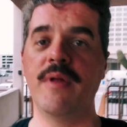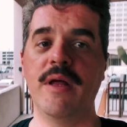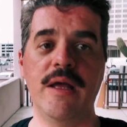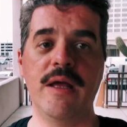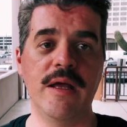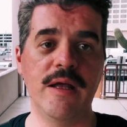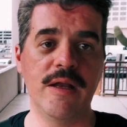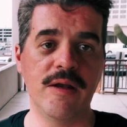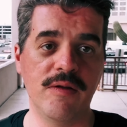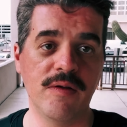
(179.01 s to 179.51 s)

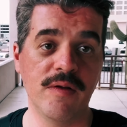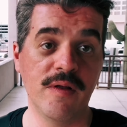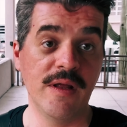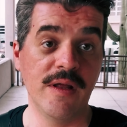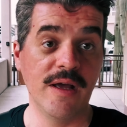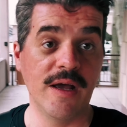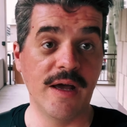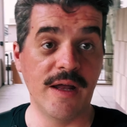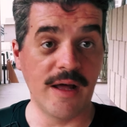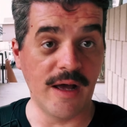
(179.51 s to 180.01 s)
And
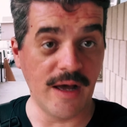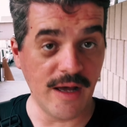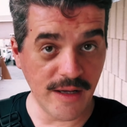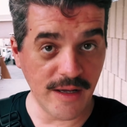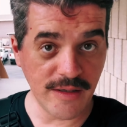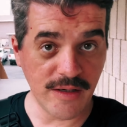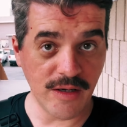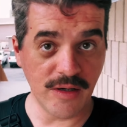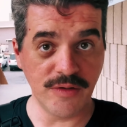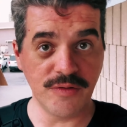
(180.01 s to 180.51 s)
on a
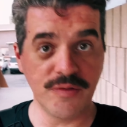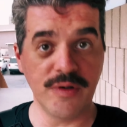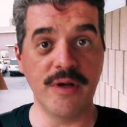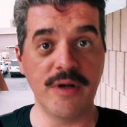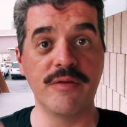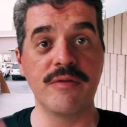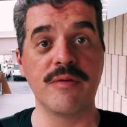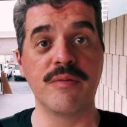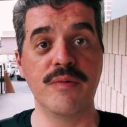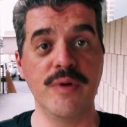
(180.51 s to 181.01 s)
high
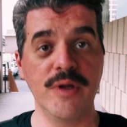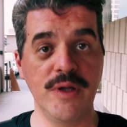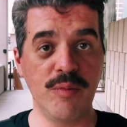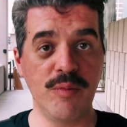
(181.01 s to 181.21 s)
contrast, really